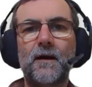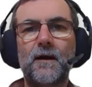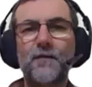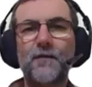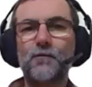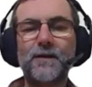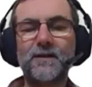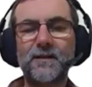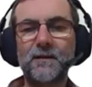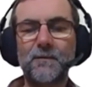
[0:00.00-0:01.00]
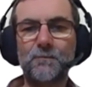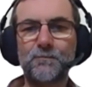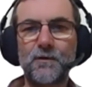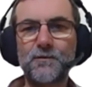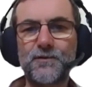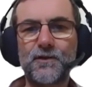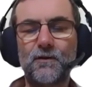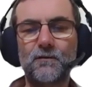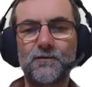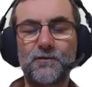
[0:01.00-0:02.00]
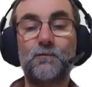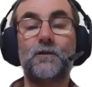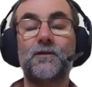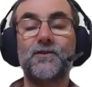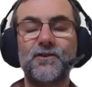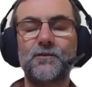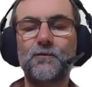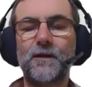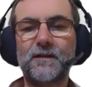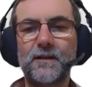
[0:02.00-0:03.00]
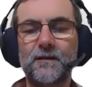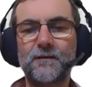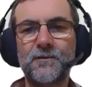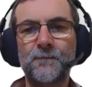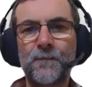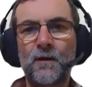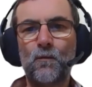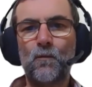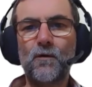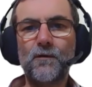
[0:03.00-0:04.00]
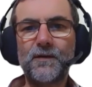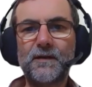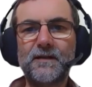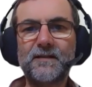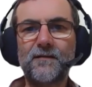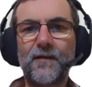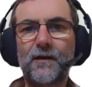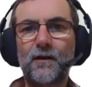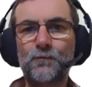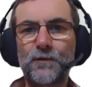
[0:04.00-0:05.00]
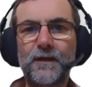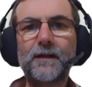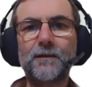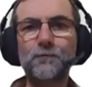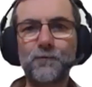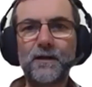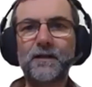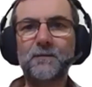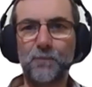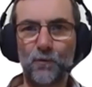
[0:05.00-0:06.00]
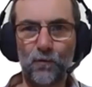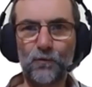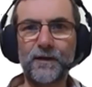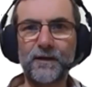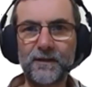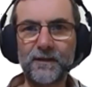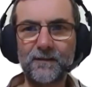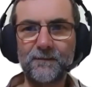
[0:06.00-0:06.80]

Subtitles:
And the great thing about protocols, well, there's two great things. One is that they are really, really boring,